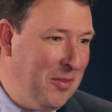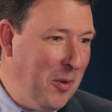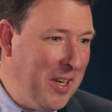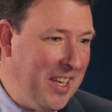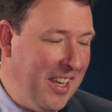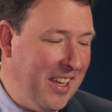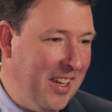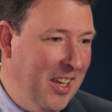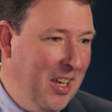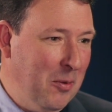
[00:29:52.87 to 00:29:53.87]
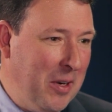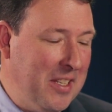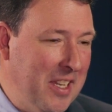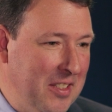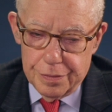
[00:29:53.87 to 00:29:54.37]
of what he uh, well, what
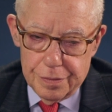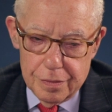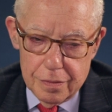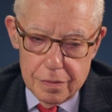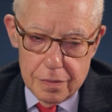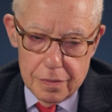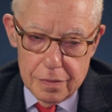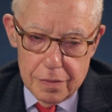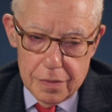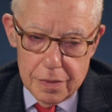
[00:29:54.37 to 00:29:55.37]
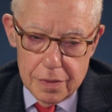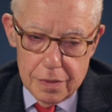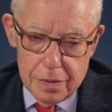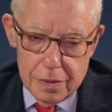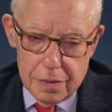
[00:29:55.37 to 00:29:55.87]
he tends to do, and he's going to do waterboarding
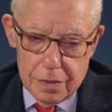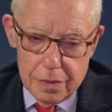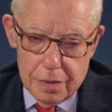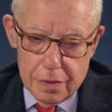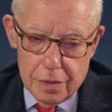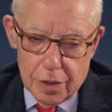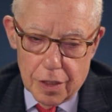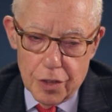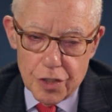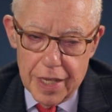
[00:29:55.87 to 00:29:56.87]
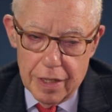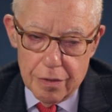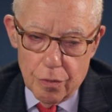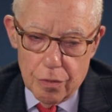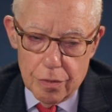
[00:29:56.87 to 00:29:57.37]
and a whole lot worse. Look,
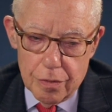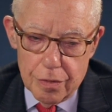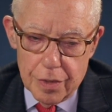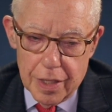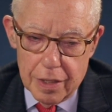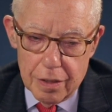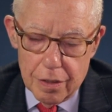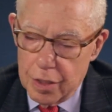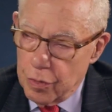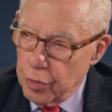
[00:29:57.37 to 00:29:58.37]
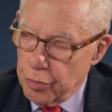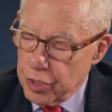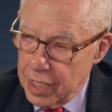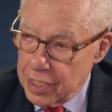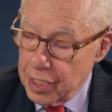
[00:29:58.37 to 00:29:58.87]
understand that there were
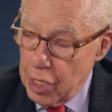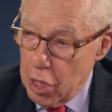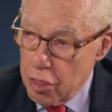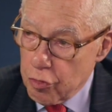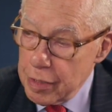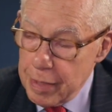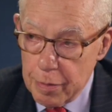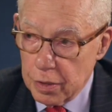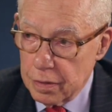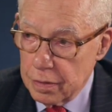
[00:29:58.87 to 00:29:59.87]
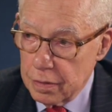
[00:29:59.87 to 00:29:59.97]
precisely three people